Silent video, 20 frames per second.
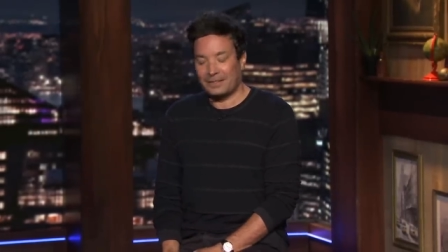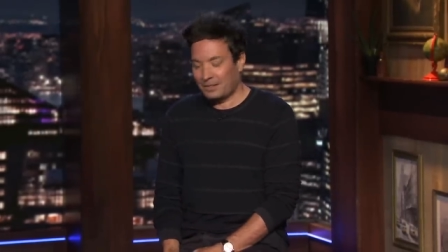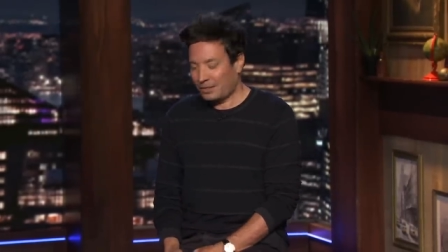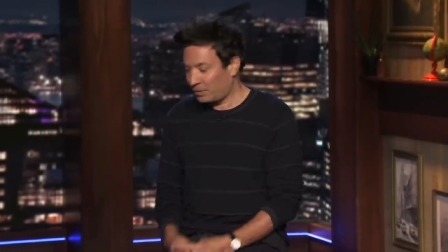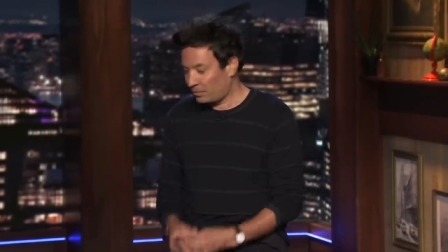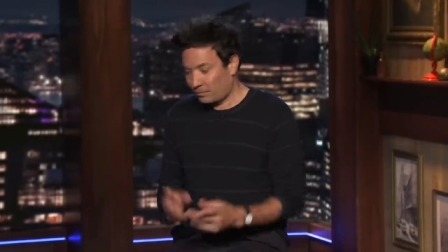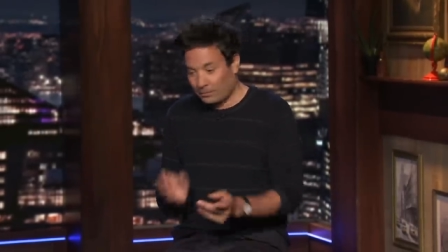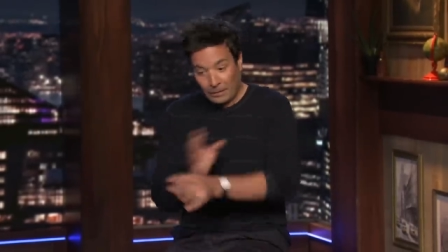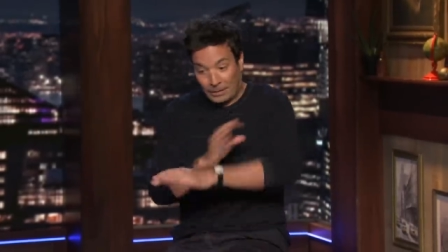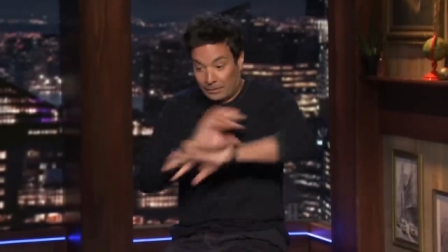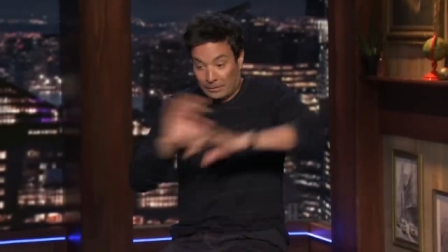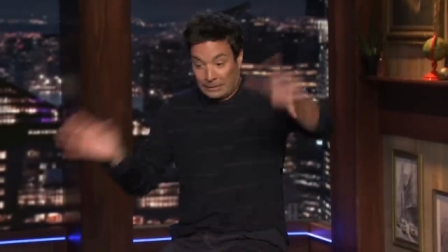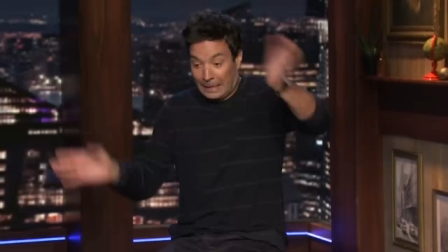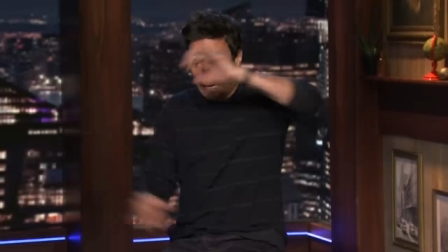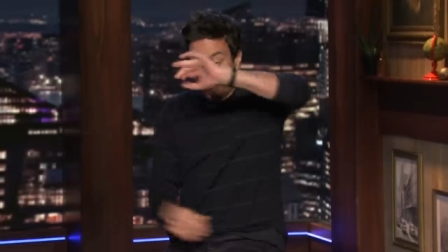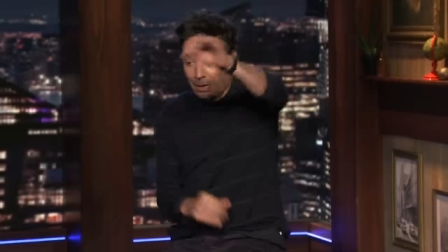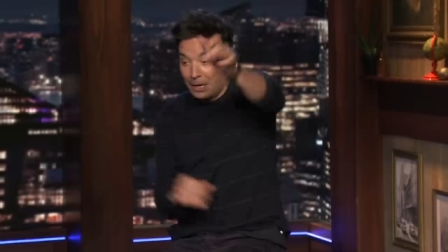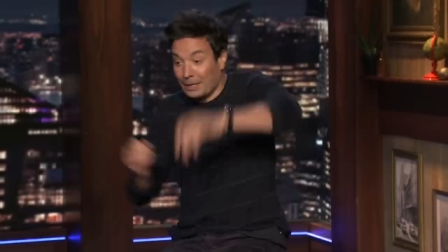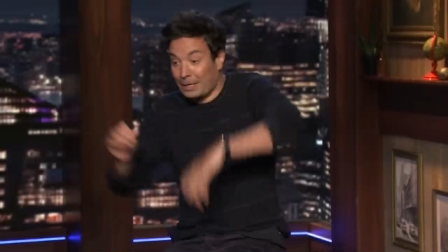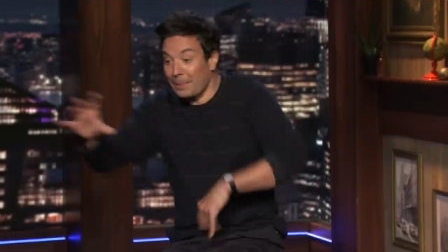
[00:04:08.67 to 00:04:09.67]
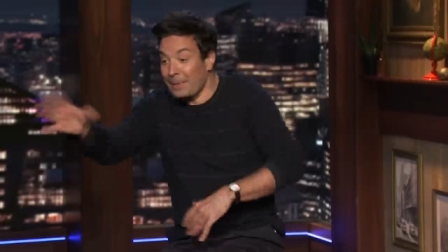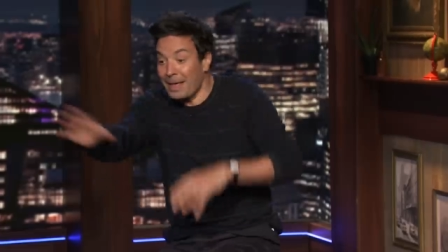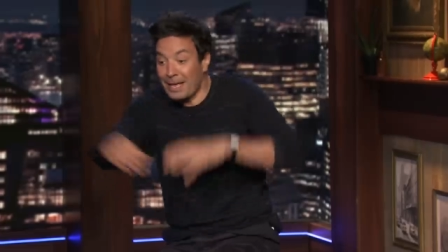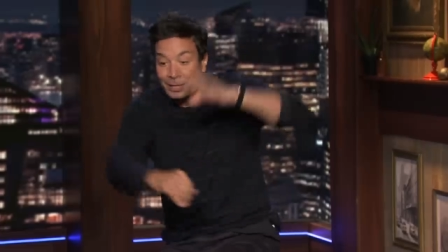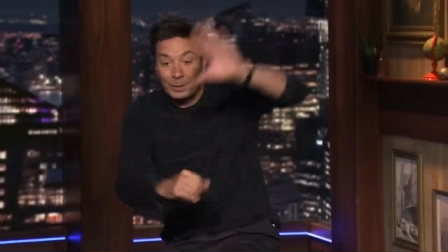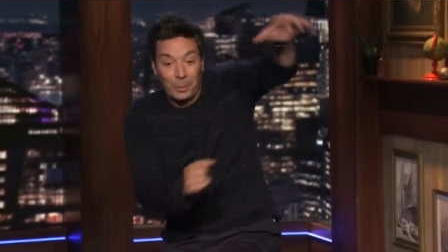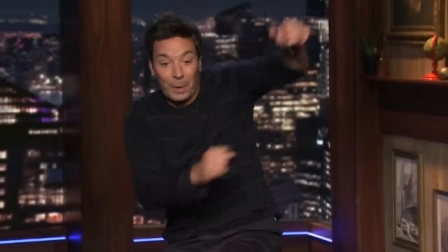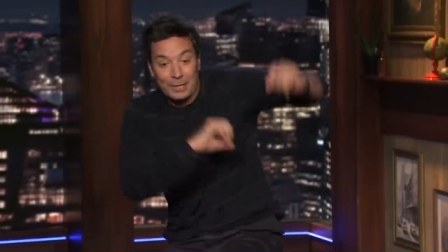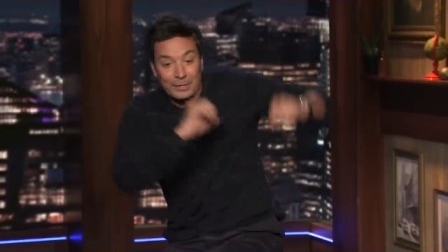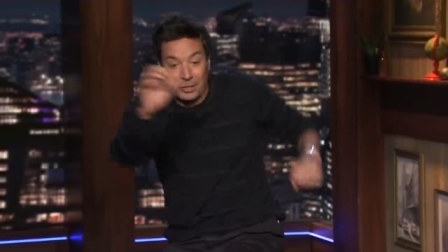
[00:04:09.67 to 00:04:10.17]
Just, give me that
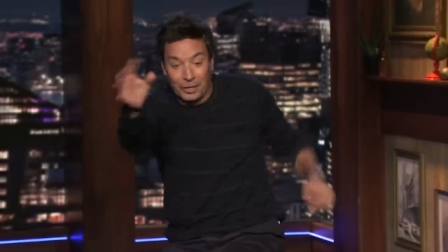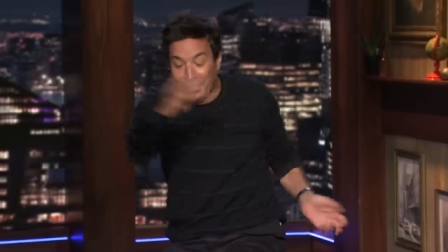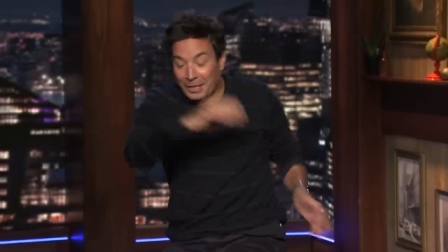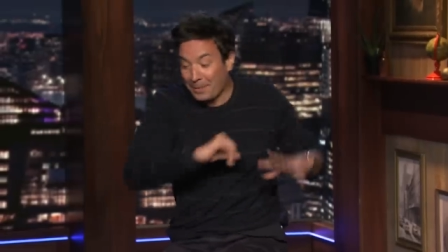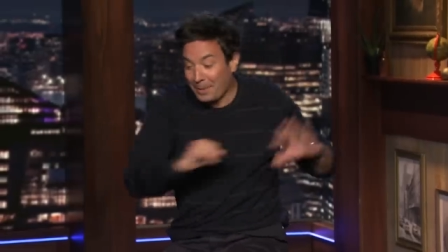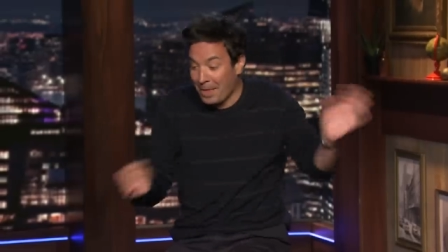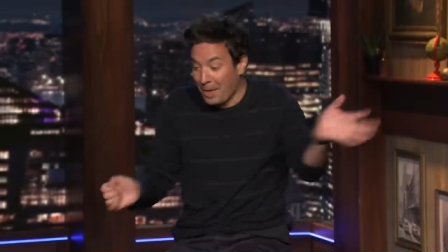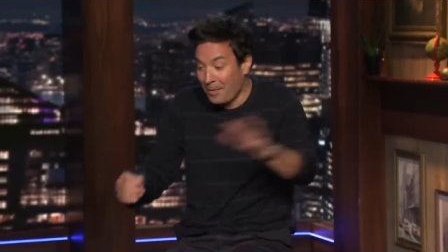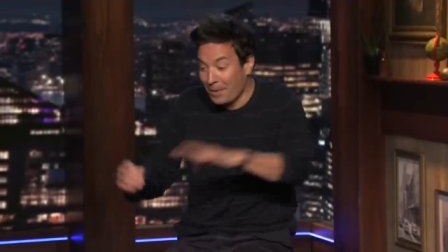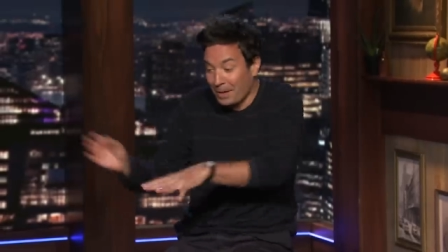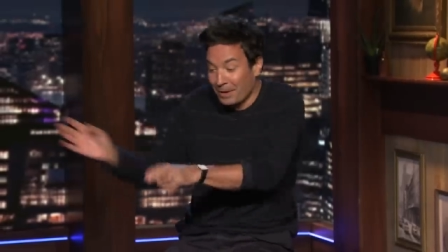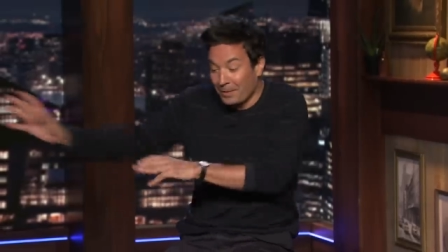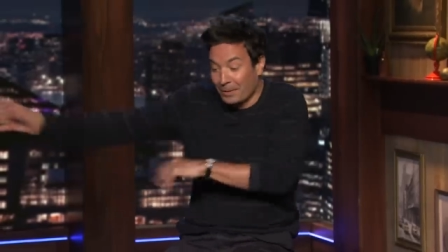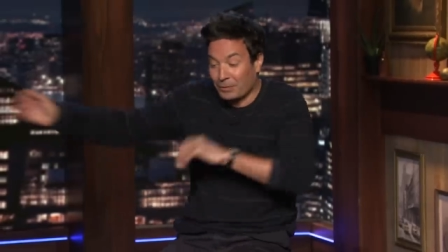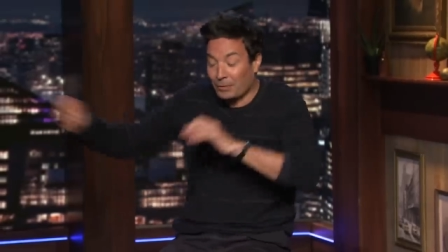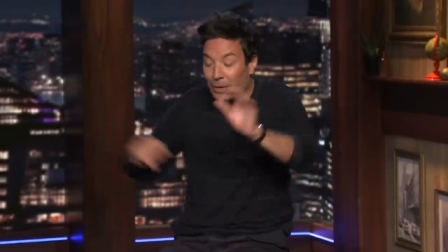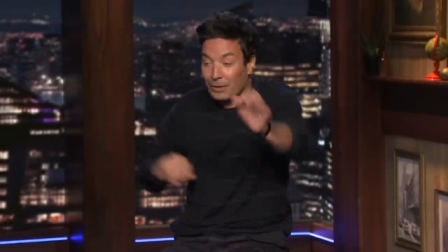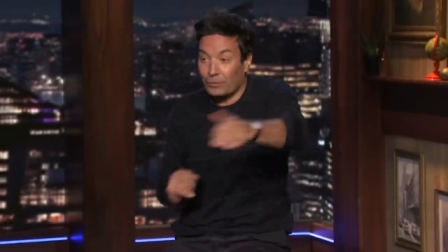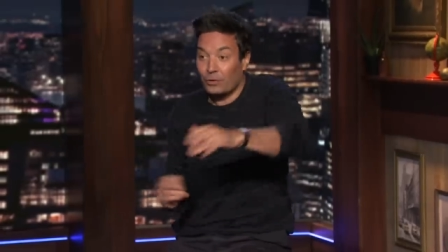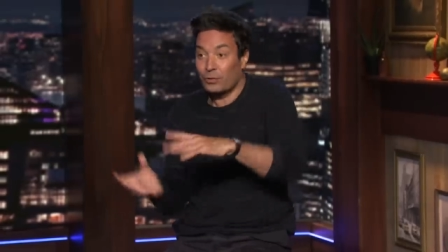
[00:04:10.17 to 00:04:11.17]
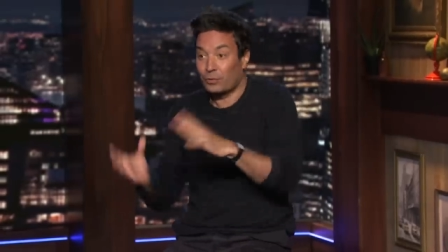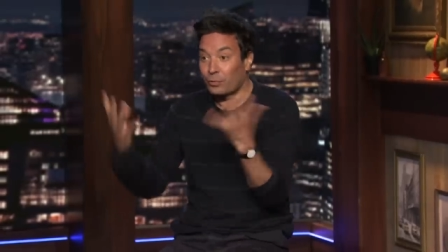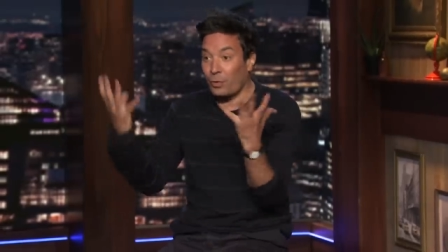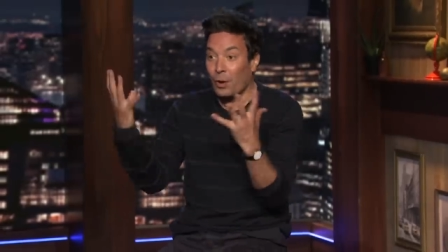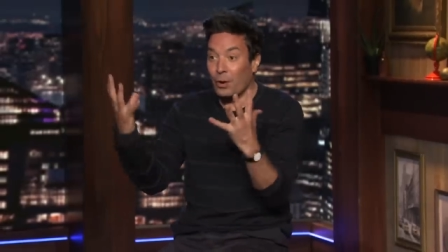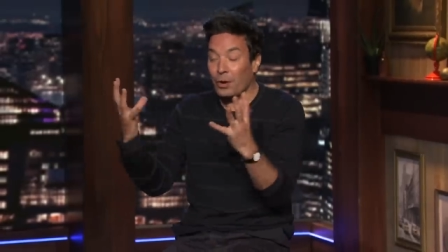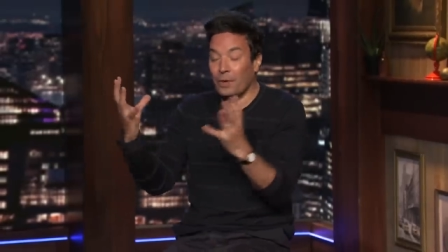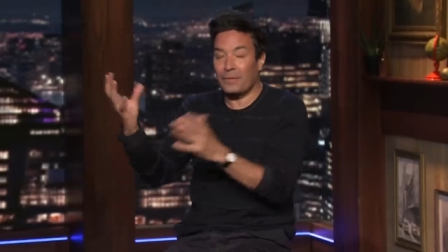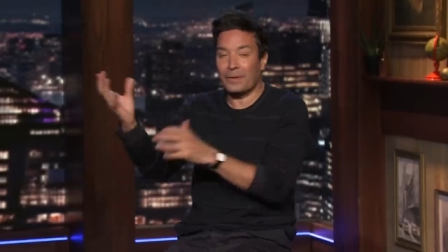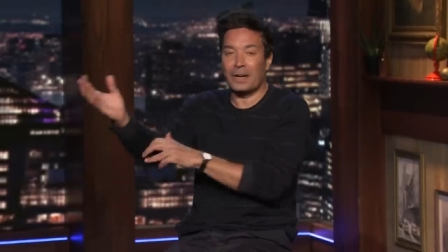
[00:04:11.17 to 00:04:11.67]
sweatshirt. Give me that.
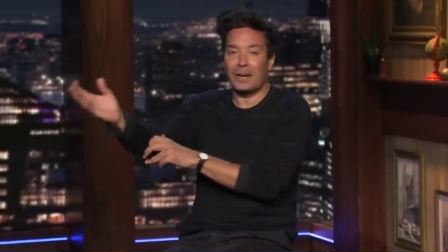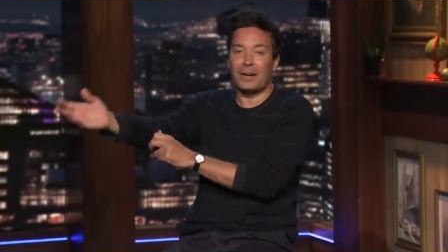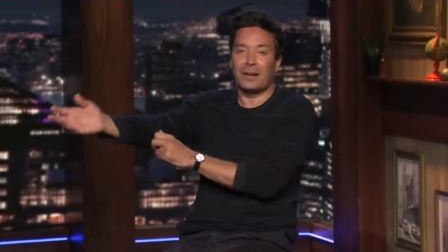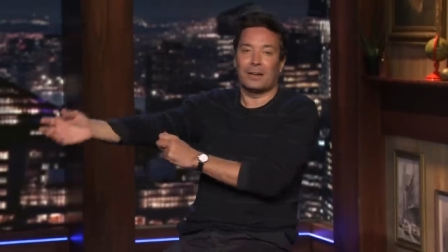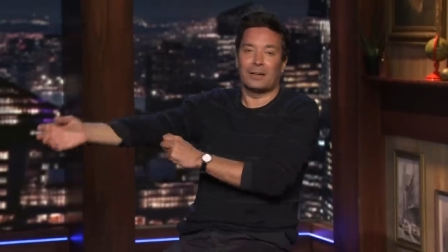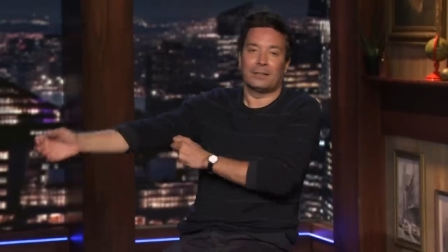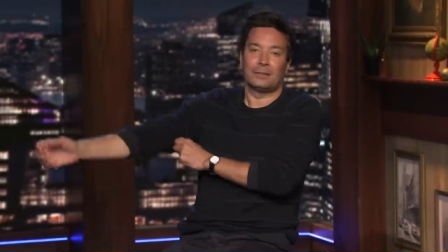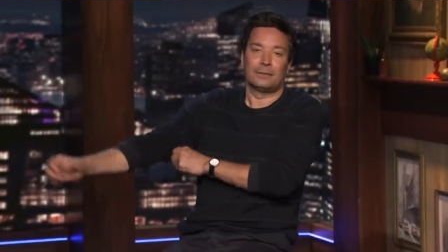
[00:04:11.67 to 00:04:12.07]
Throw it over here.